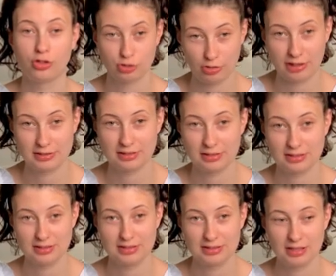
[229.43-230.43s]

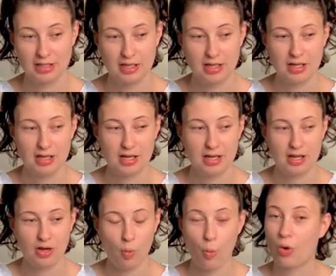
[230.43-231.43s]
dresses
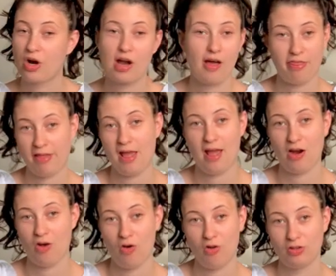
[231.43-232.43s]
or nothing at
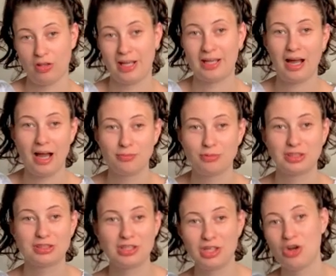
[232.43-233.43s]
all. Like, I'm
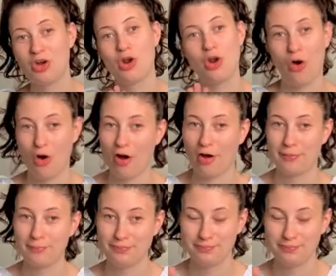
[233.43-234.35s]
just not